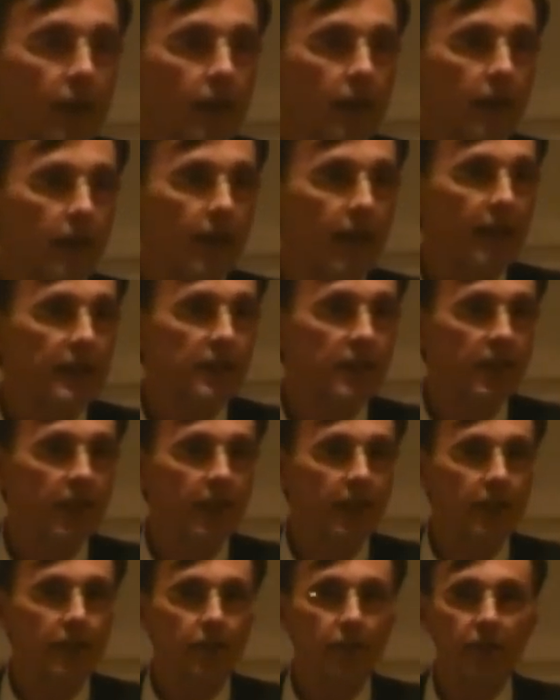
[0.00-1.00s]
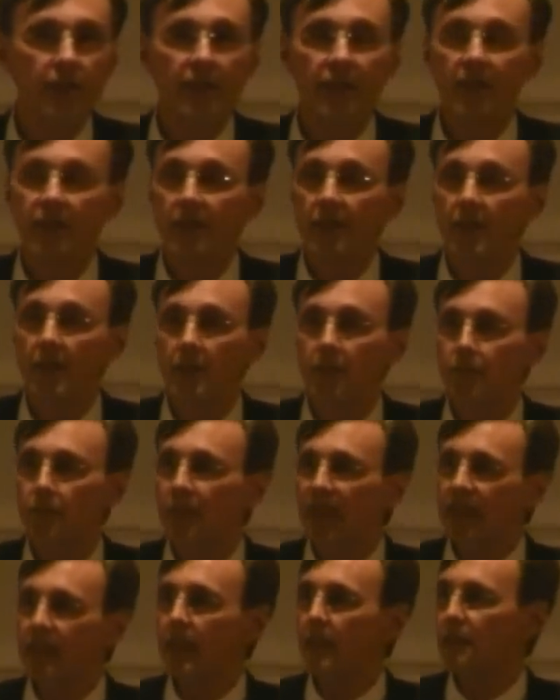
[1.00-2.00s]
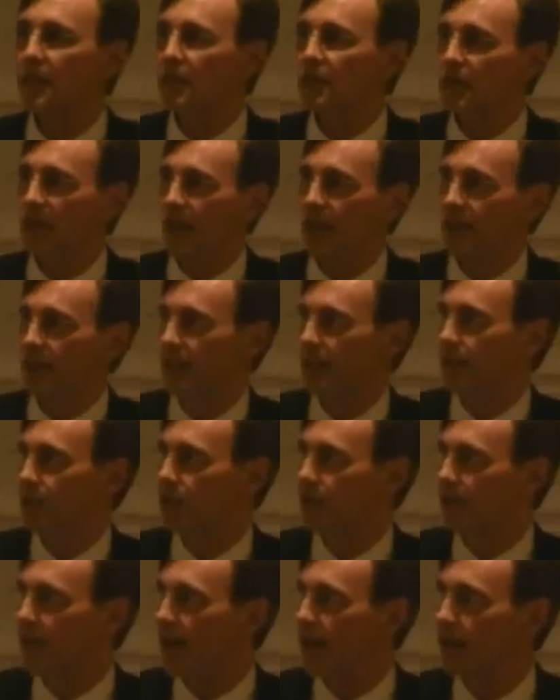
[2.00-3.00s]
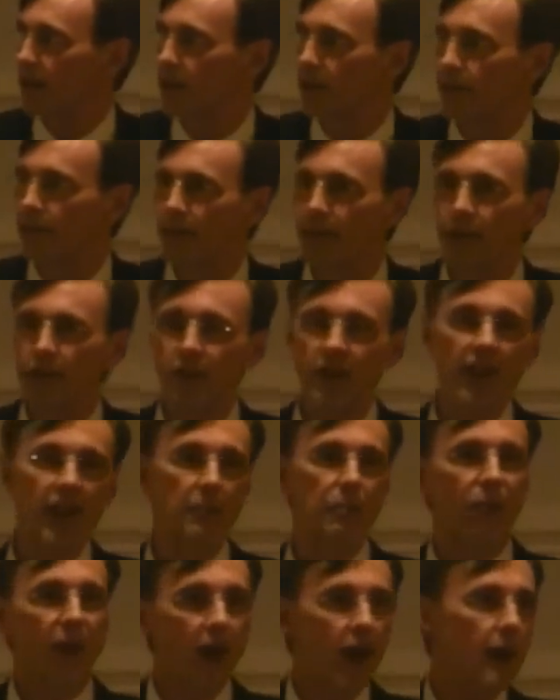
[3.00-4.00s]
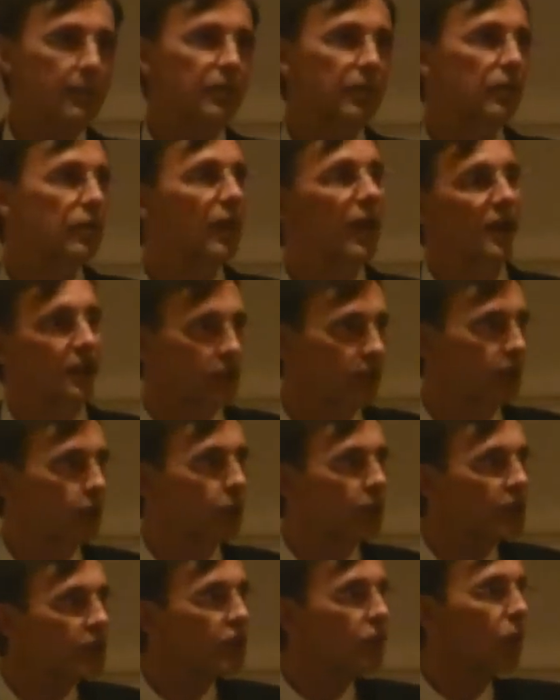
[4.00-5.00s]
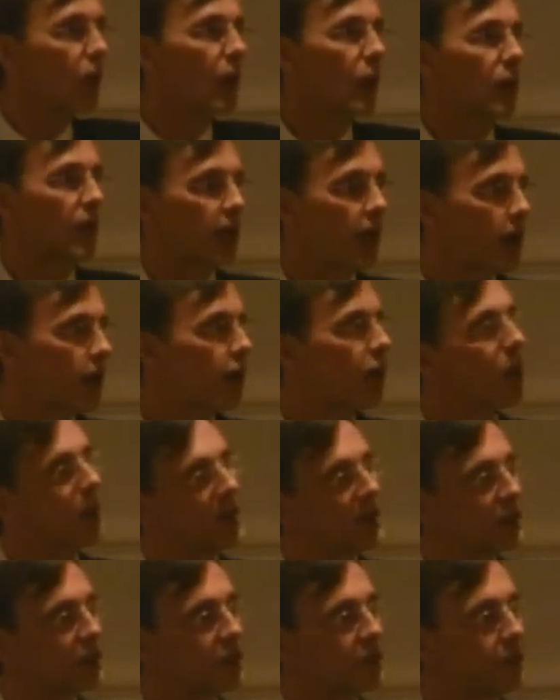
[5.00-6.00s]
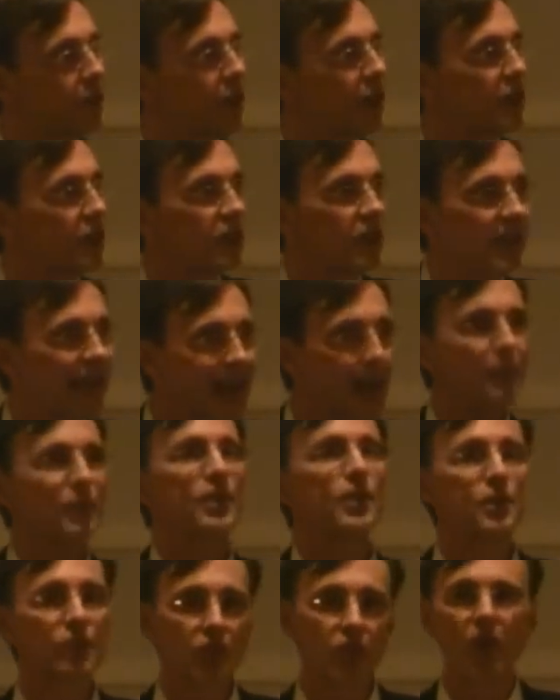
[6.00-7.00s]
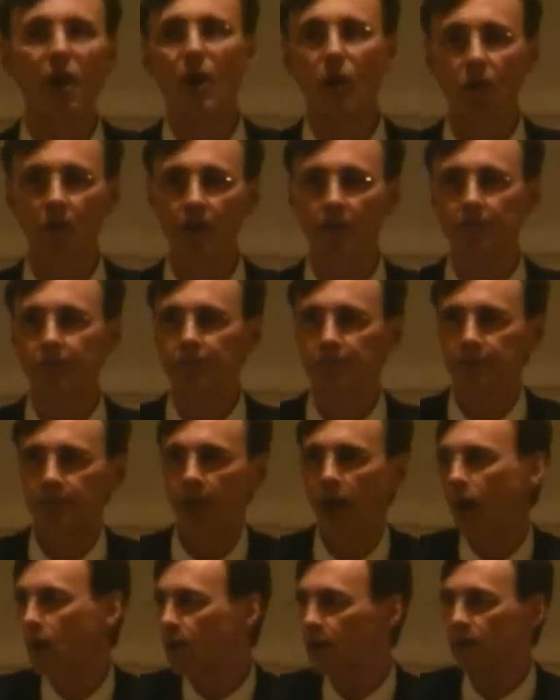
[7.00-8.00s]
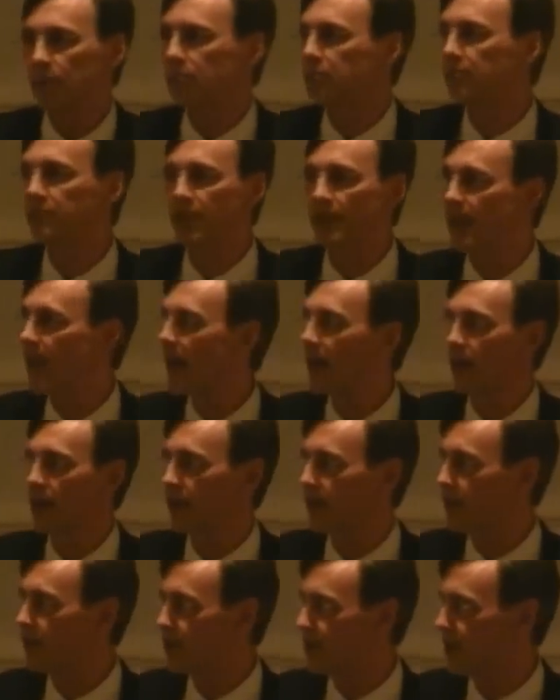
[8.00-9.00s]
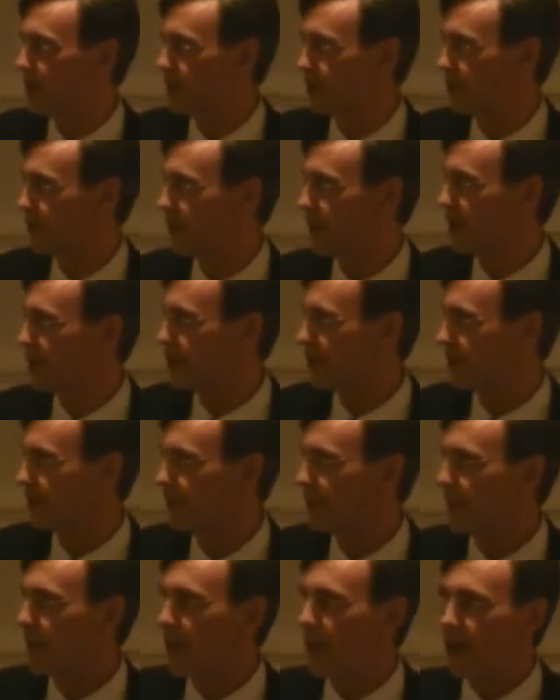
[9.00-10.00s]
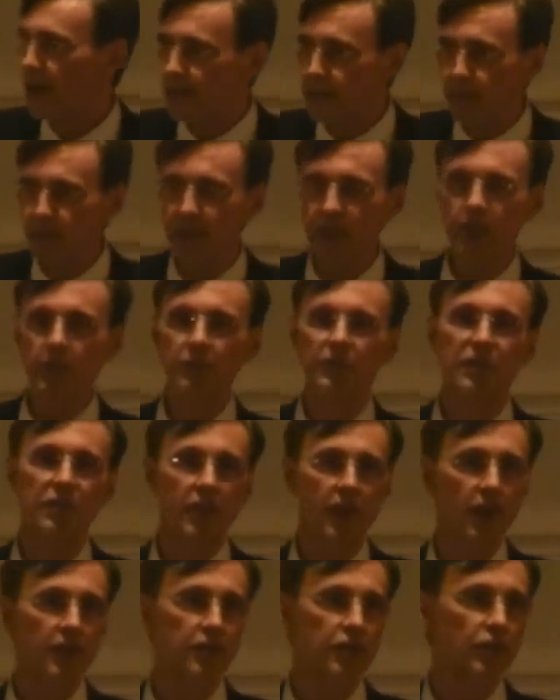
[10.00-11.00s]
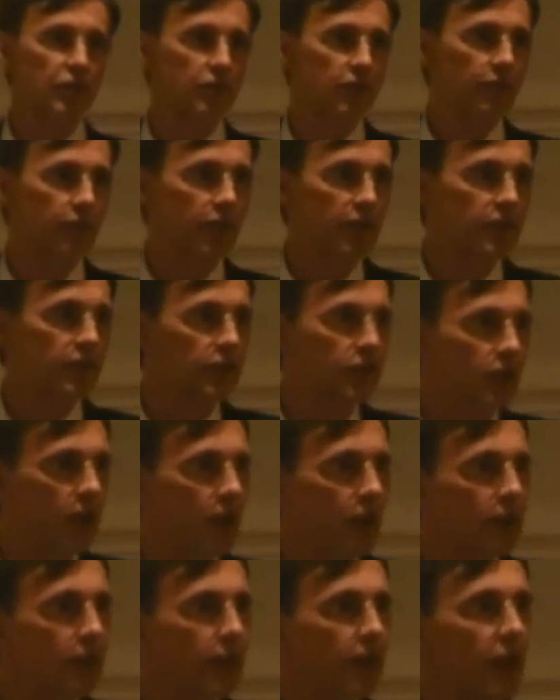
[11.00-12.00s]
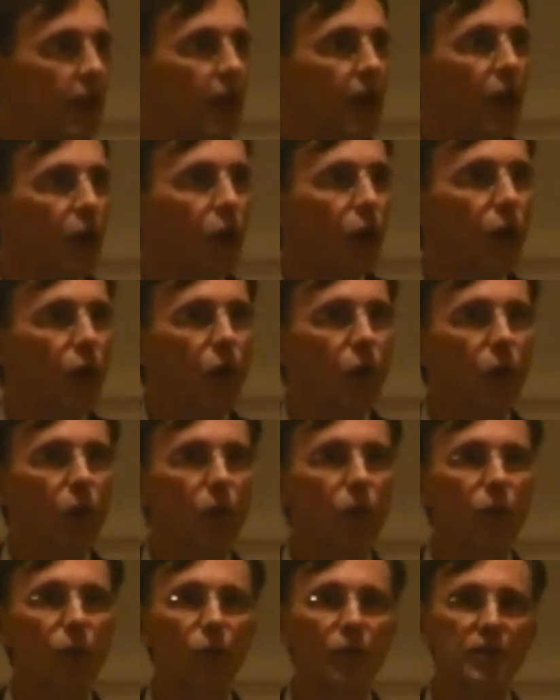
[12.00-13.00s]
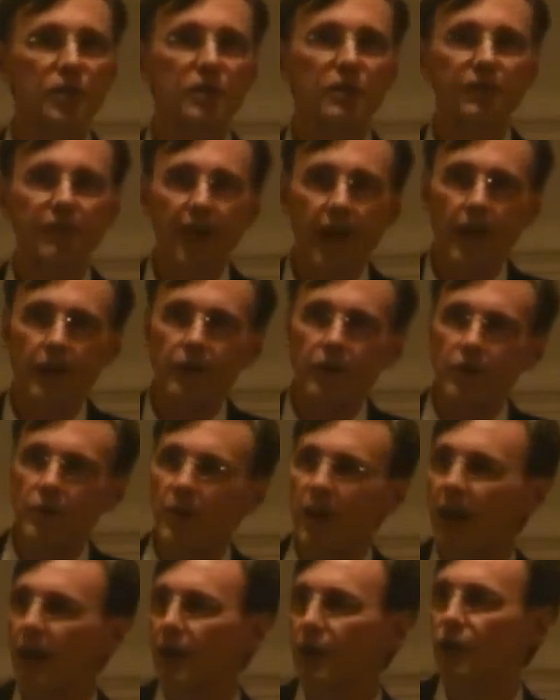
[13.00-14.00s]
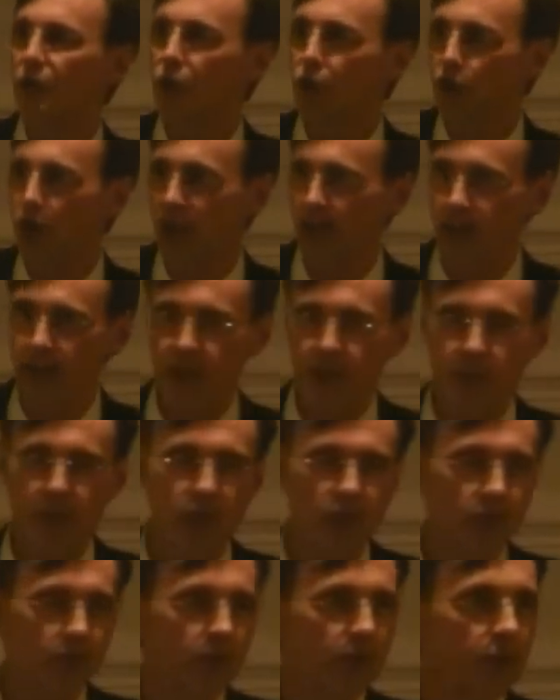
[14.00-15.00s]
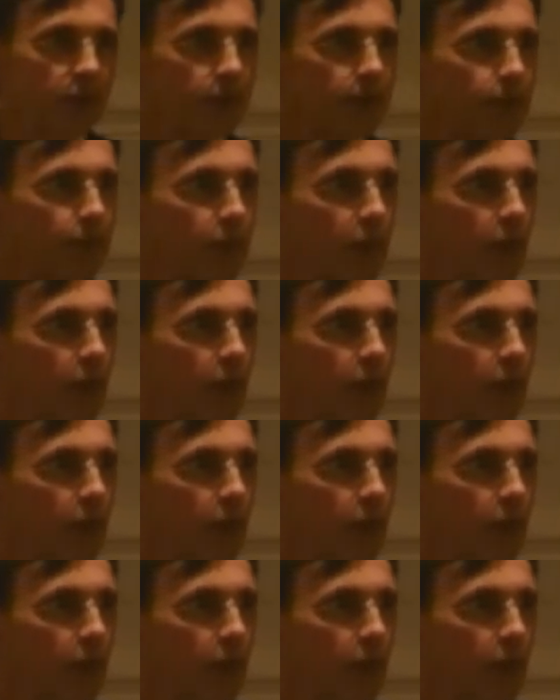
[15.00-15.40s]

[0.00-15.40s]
in 1883, picked up this idea of survival of the fittest and popularized it. The reason why we all know about this phrase is not because of Darwin. Darwin did not like using this phrase. It's because of his cousin, Sir Francis Galton, who was the founder of the modern eugenics movement,